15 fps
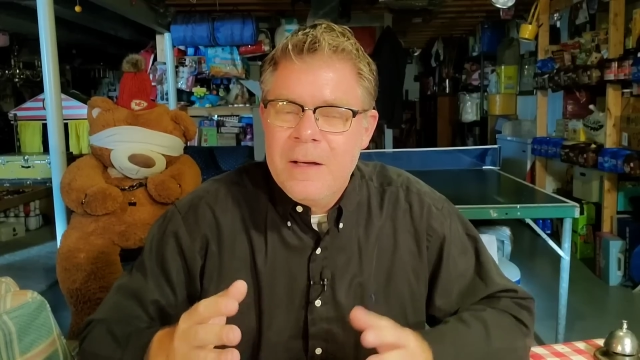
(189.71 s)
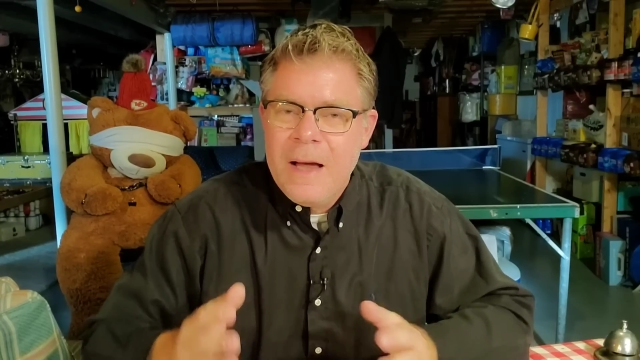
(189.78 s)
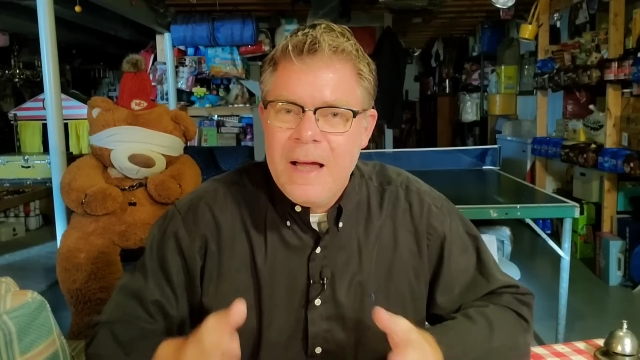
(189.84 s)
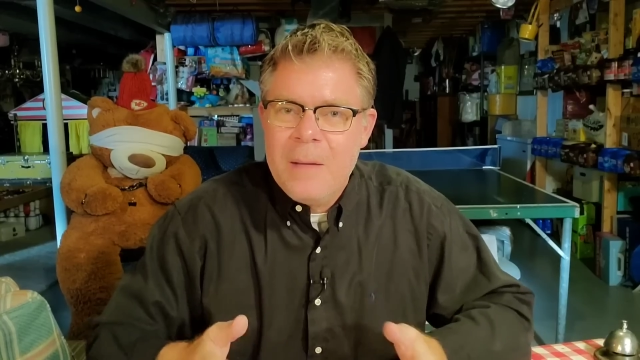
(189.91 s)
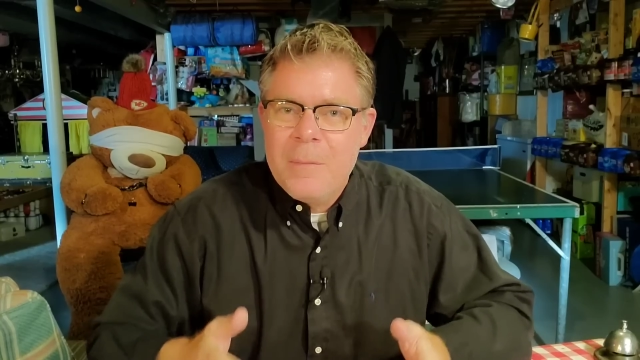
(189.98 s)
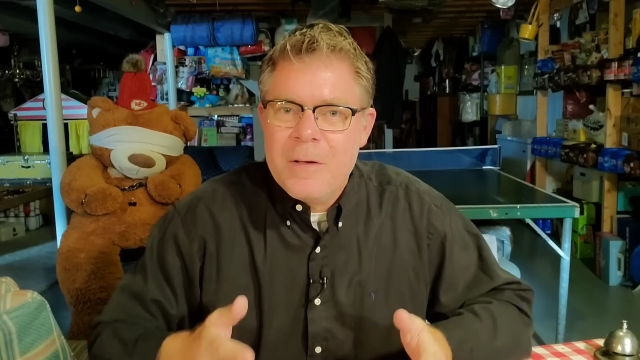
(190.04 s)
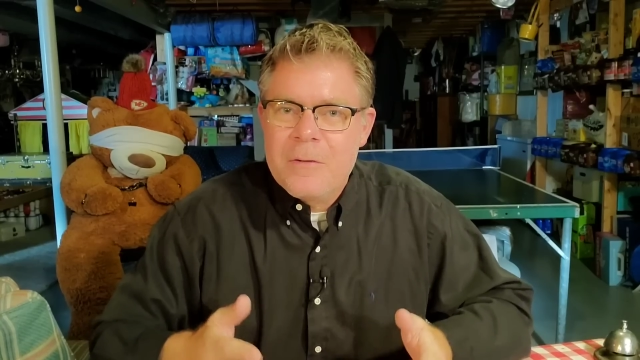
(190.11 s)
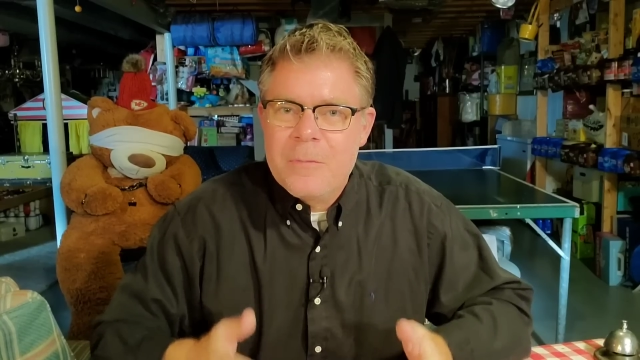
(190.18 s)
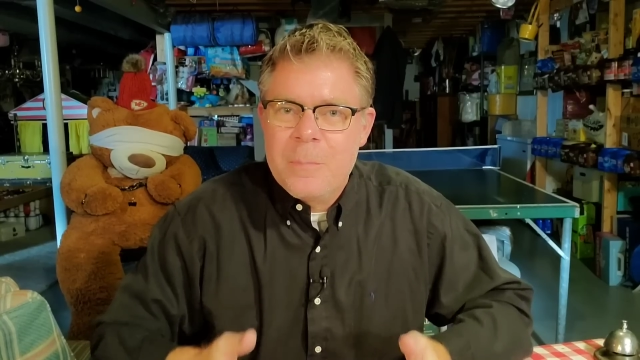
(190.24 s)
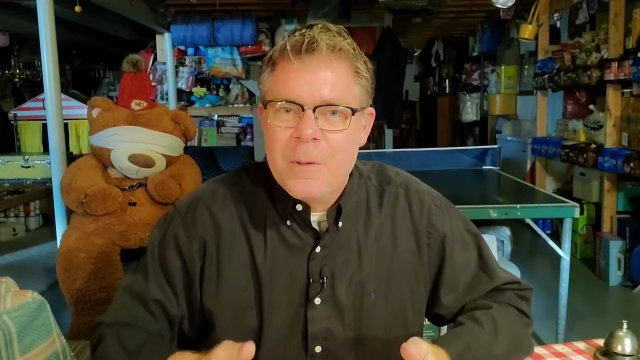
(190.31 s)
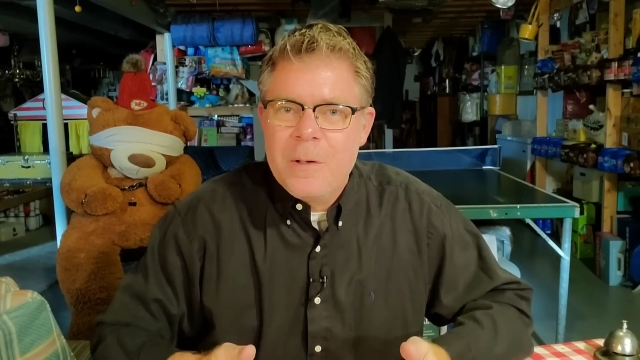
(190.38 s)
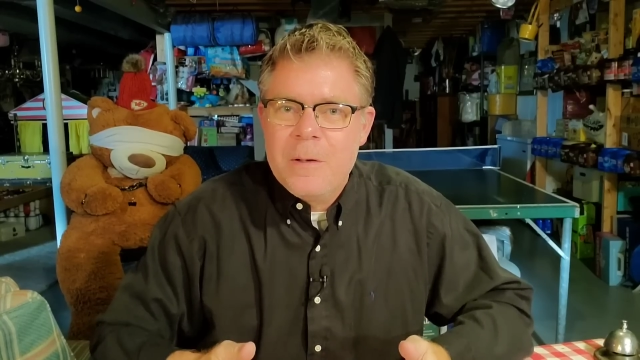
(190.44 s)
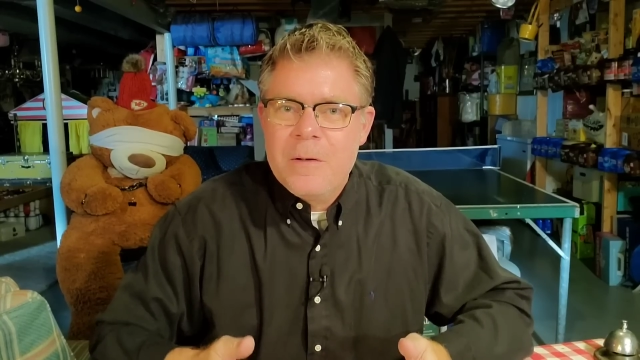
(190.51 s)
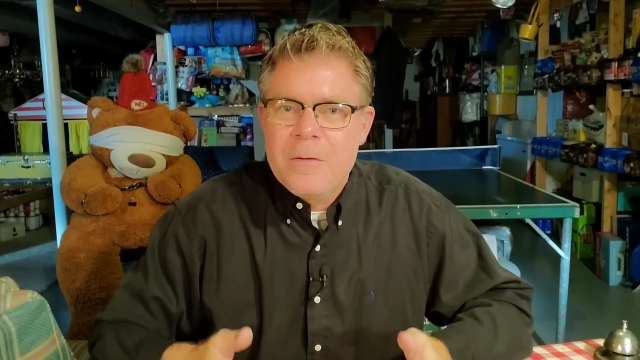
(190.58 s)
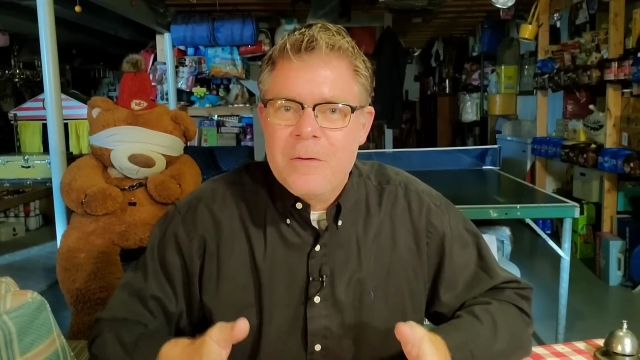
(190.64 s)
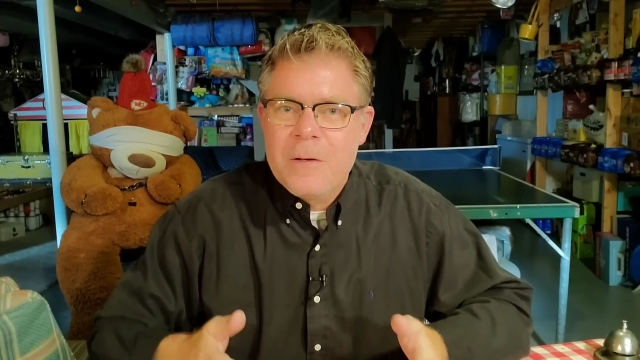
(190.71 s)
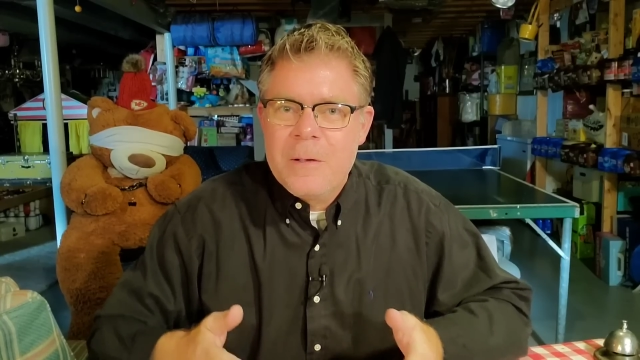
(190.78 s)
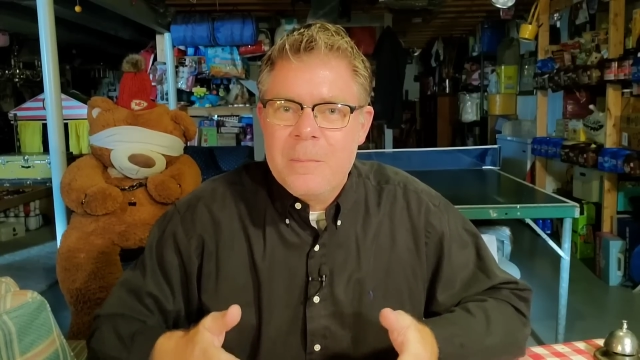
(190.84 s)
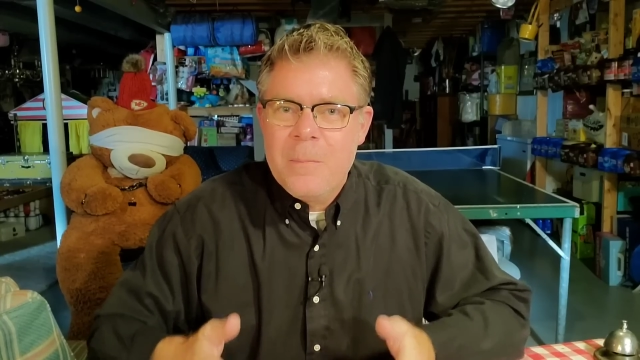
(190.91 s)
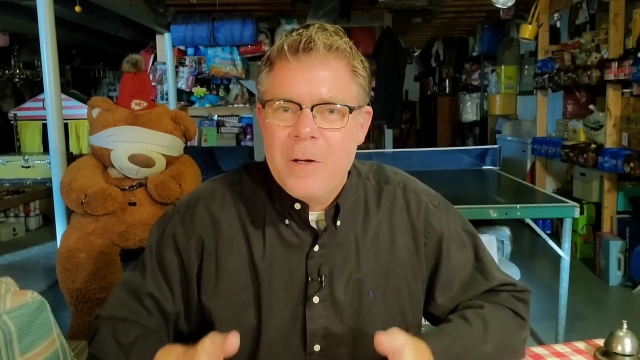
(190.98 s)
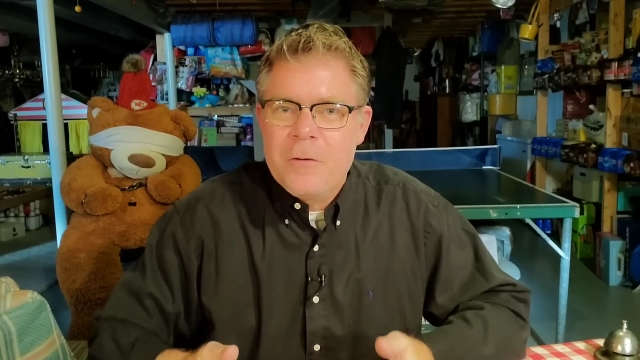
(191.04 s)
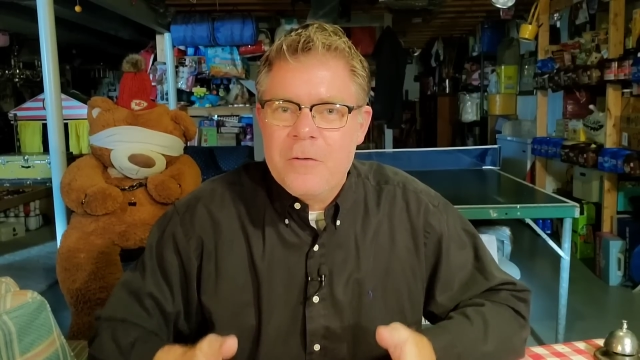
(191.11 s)
I'm
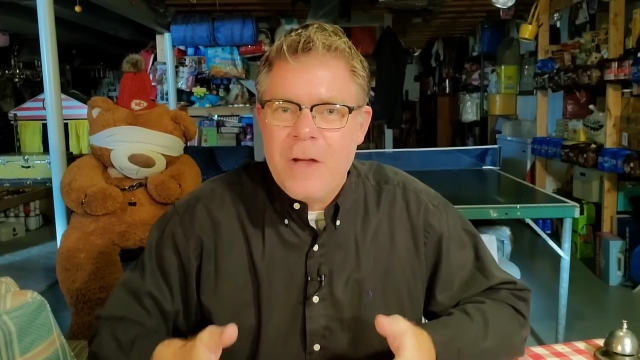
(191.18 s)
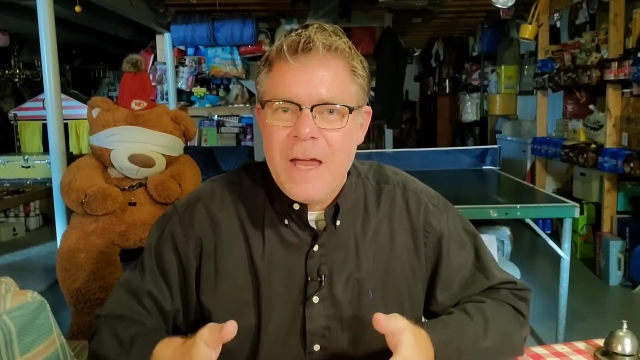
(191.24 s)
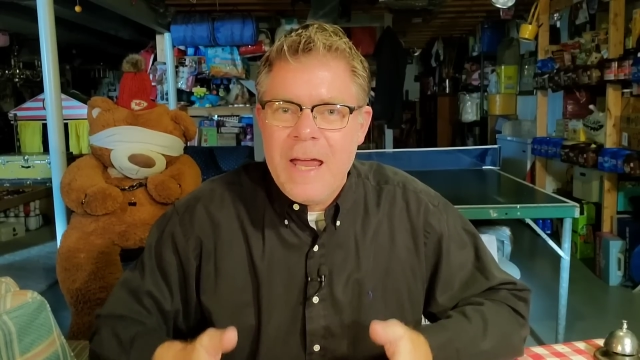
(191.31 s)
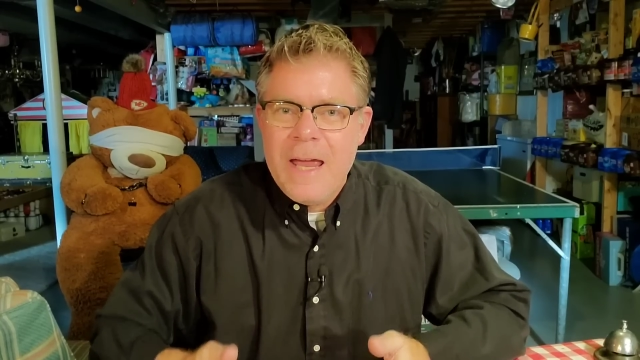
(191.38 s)
experiencing much